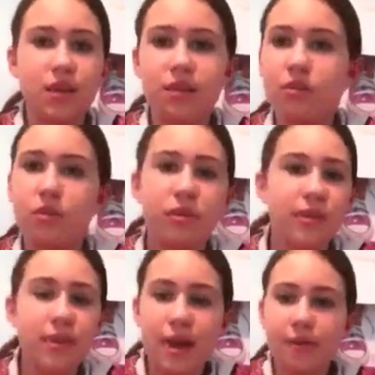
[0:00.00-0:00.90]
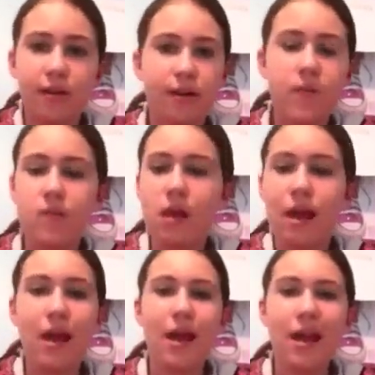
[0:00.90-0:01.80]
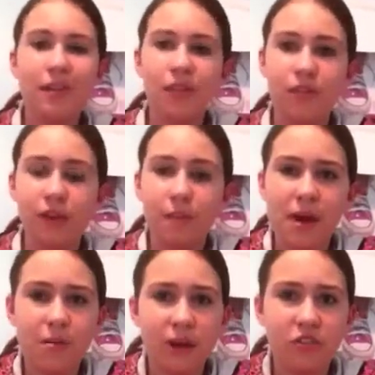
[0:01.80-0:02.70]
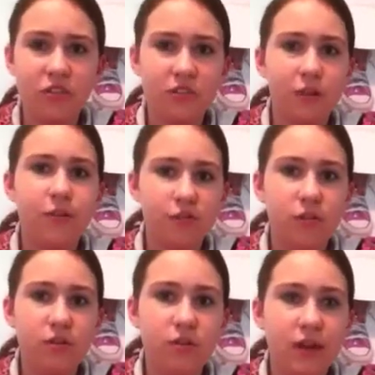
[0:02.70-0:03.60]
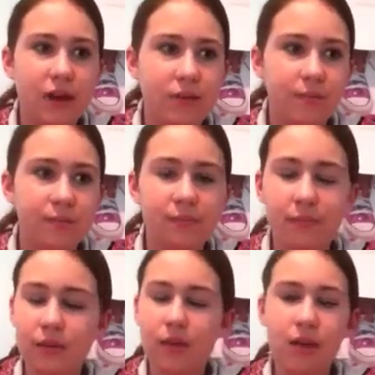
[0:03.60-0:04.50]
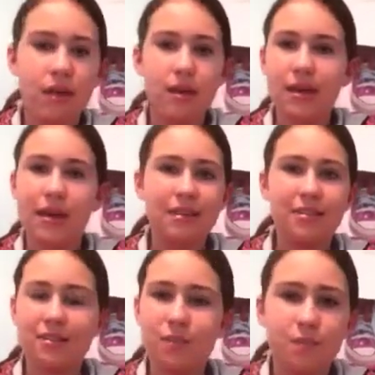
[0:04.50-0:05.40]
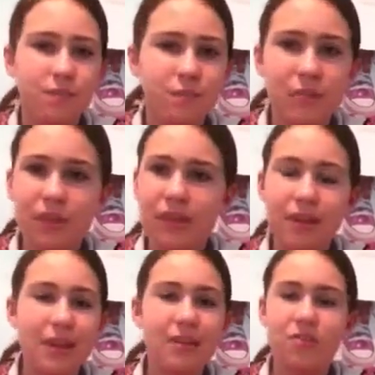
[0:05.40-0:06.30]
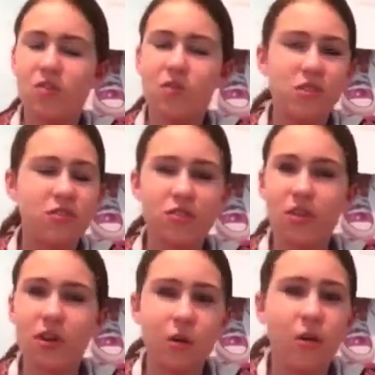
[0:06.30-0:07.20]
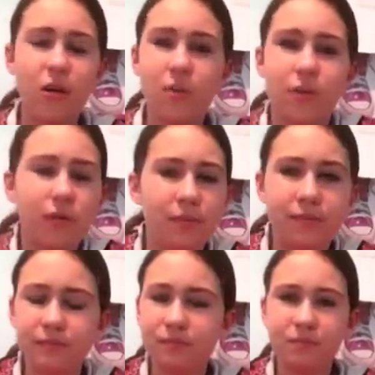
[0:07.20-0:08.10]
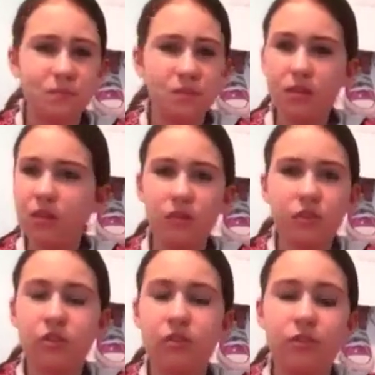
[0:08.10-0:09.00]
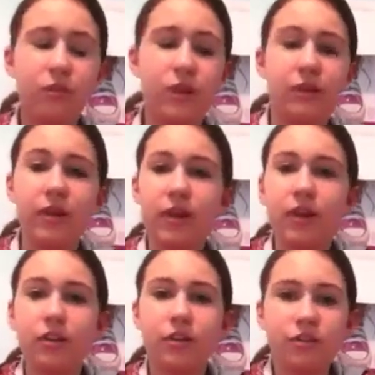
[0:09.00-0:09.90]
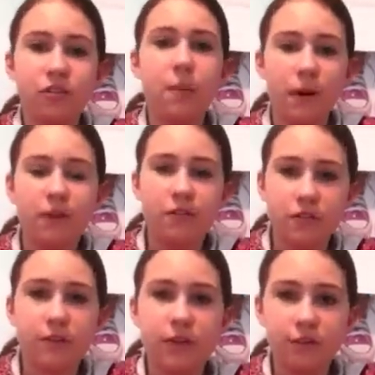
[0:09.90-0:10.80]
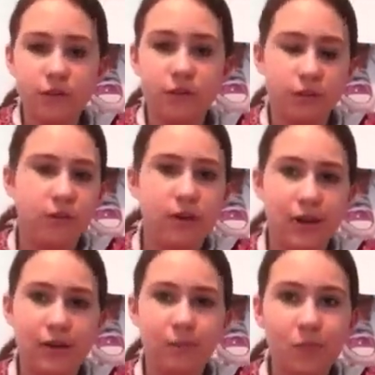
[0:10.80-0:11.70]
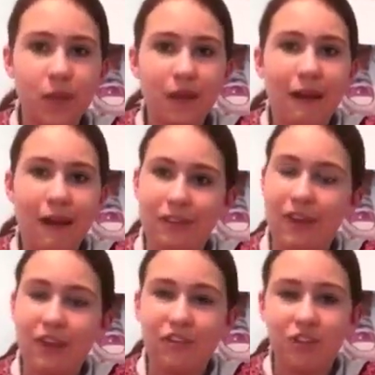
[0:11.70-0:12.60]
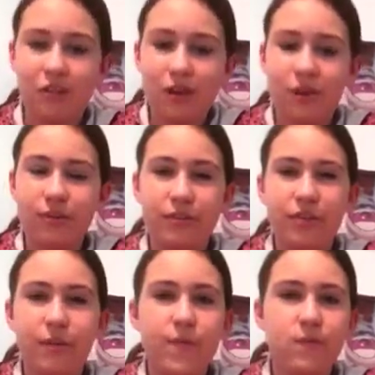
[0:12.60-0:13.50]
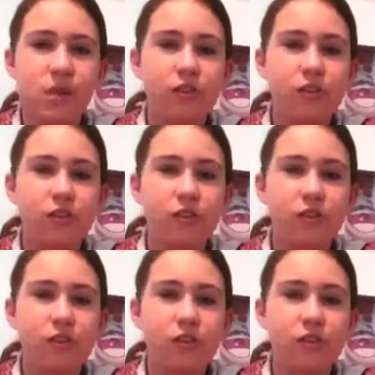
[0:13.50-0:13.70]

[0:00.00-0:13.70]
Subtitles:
You will never, ever feel better about yourself if you do that. It's just horrible. Don't do it. You're supposed to be who you are, and I thought I'd share that with you.